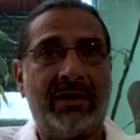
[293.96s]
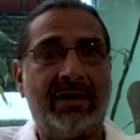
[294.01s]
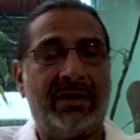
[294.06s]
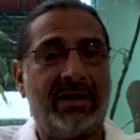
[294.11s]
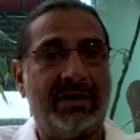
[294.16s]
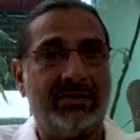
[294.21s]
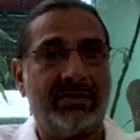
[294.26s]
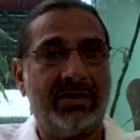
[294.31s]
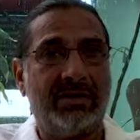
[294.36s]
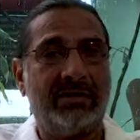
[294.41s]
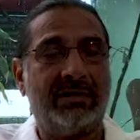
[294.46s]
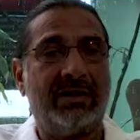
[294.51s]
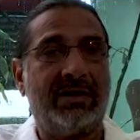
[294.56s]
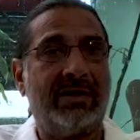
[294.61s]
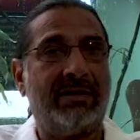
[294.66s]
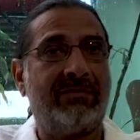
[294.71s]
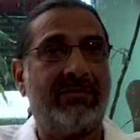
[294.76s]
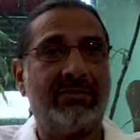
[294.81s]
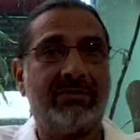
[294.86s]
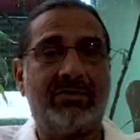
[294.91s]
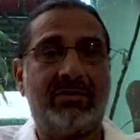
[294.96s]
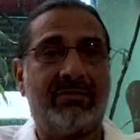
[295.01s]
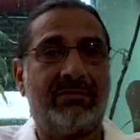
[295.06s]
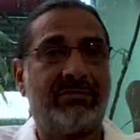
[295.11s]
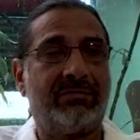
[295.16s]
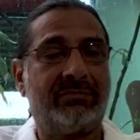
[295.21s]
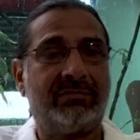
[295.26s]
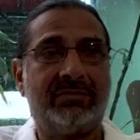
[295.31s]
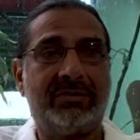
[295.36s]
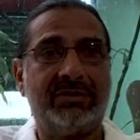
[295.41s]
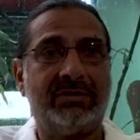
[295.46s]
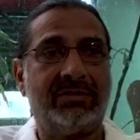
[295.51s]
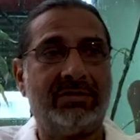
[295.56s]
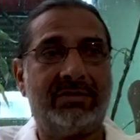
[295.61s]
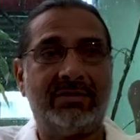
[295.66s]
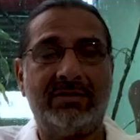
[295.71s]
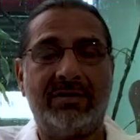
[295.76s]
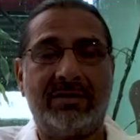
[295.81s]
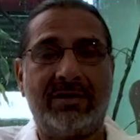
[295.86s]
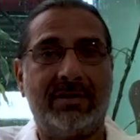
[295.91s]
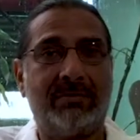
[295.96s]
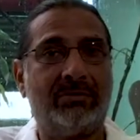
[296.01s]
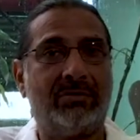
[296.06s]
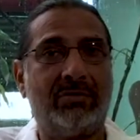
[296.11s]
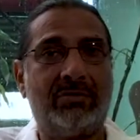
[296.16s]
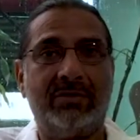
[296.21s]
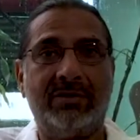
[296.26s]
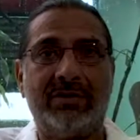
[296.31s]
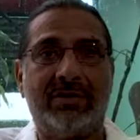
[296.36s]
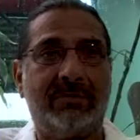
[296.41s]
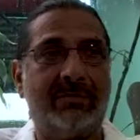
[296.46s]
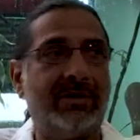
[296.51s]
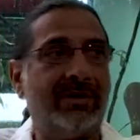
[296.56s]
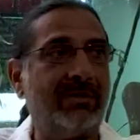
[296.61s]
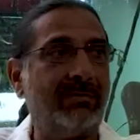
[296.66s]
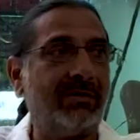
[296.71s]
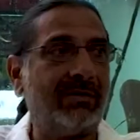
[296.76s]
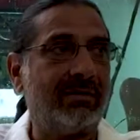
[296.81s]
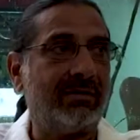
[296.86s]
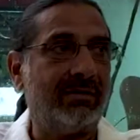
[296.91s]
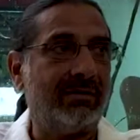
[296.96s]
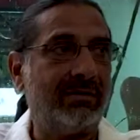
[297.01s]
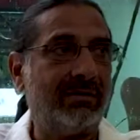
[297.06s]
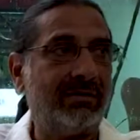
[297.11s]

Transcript: And I think the efforts of CCC are absolutely commendable.